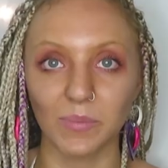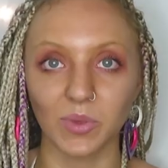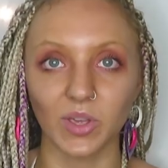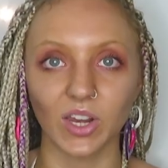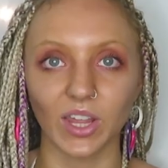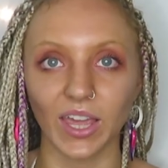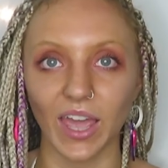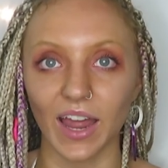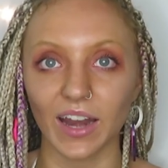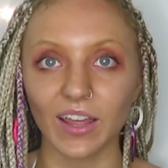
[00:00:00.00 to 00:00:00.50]
I'm
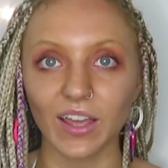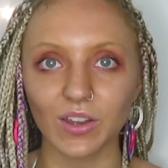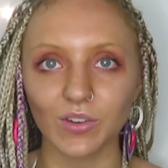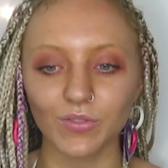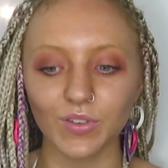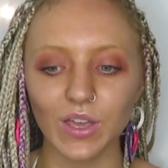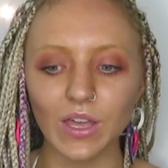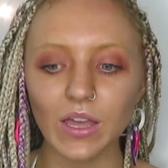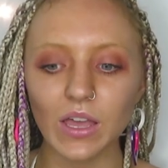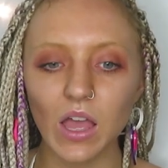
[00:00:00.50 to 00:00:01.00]
gonna get out
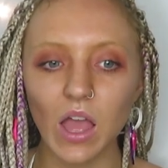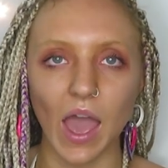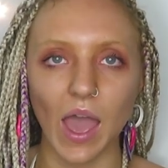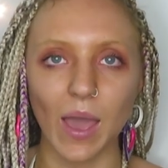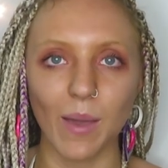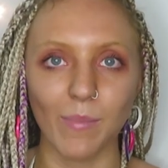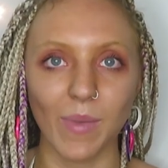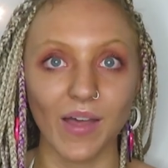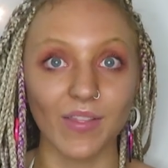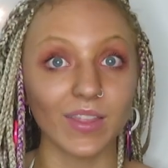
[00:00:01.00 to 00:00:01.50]
of it
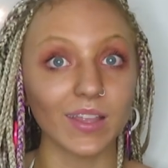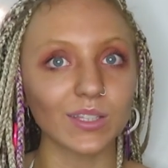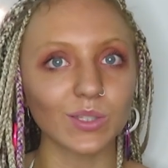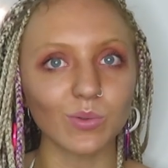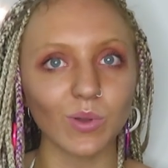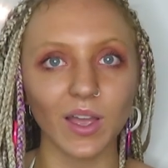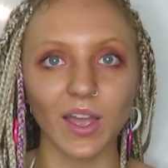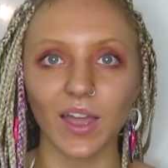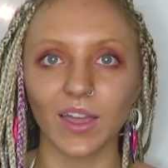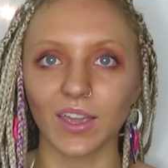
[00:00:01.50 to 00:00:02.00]
um, and
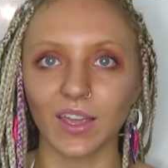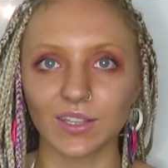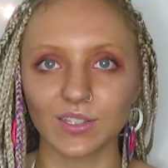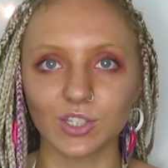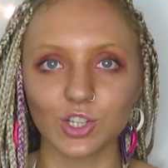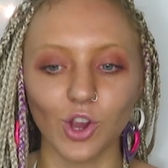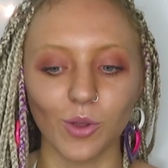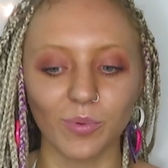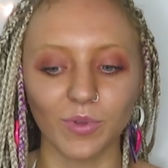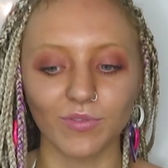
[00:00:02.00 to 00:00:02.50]
that's why I
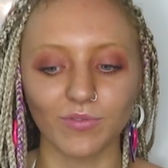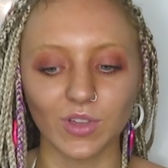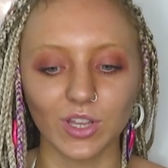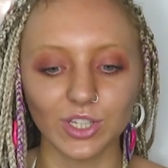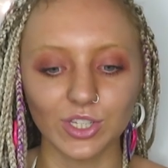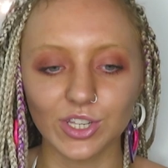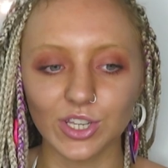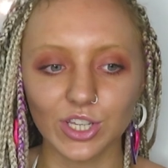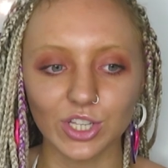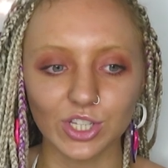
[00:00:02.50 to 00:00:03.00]
guess shopping
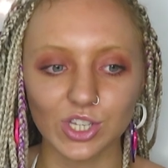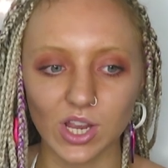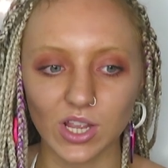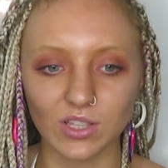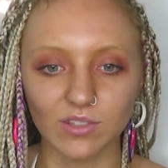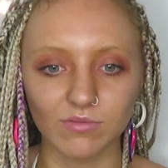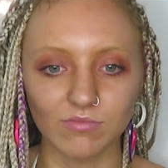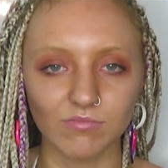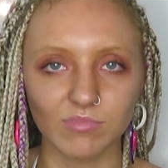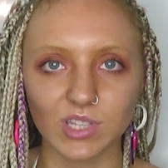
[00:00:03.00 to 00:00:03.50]
vintage
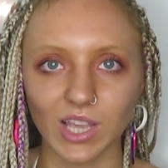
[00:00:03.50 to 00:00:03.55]
and